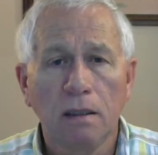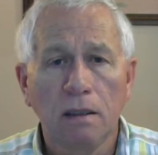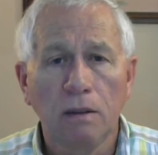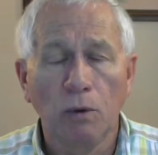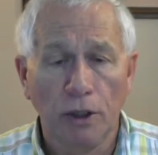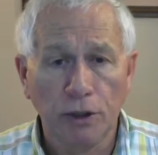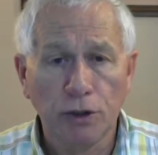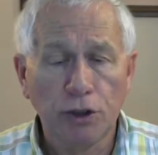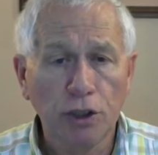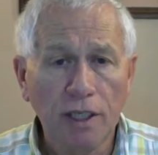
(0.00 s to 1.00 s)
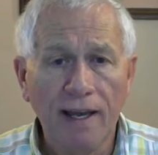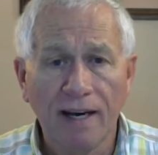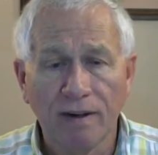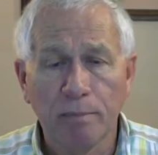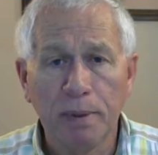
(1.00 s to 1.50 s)
where you should
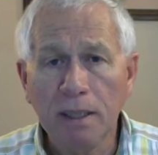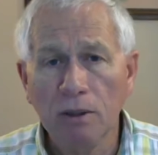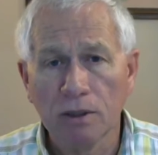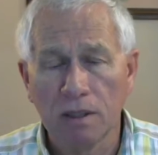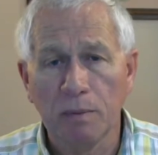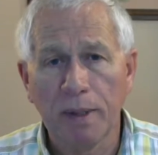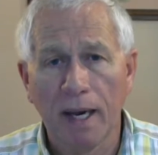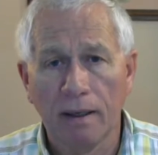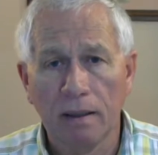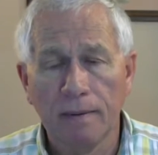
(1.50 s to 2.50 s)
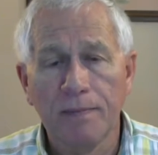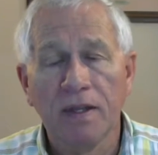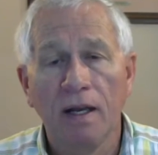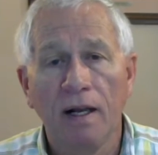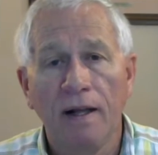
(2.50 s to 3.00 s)
have a BOC pattern,
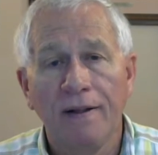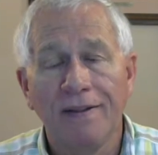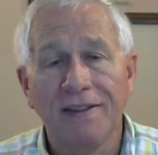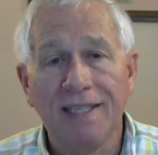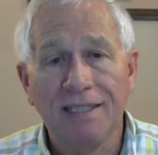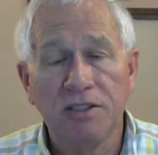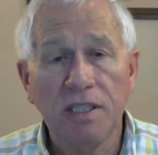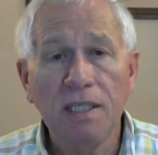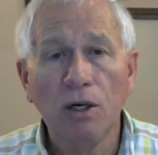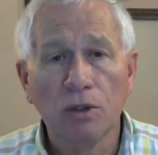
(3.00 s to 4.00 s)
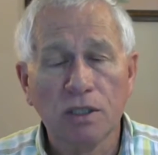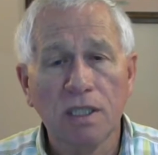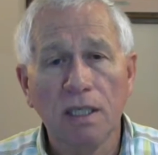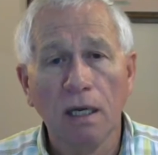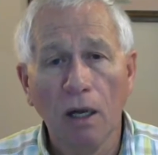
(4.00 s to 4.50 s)
The
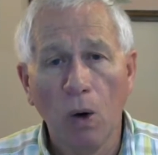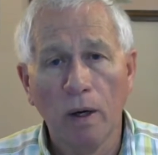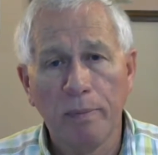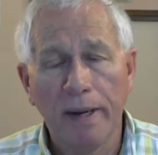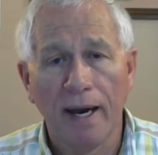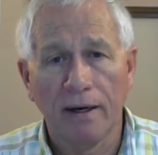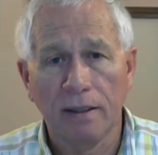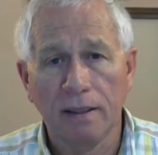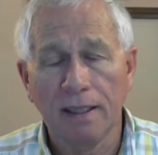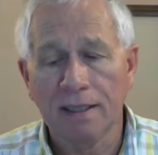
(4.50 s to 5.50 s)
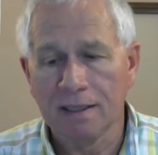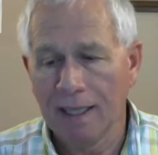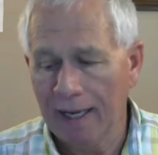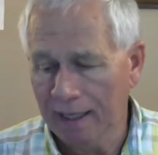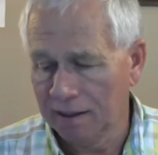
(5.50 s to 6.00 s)
TOC lower pattern is
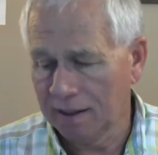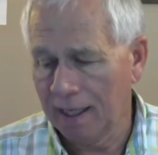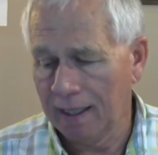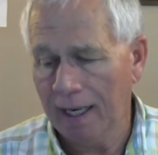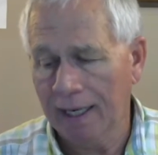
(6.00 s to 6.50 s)
an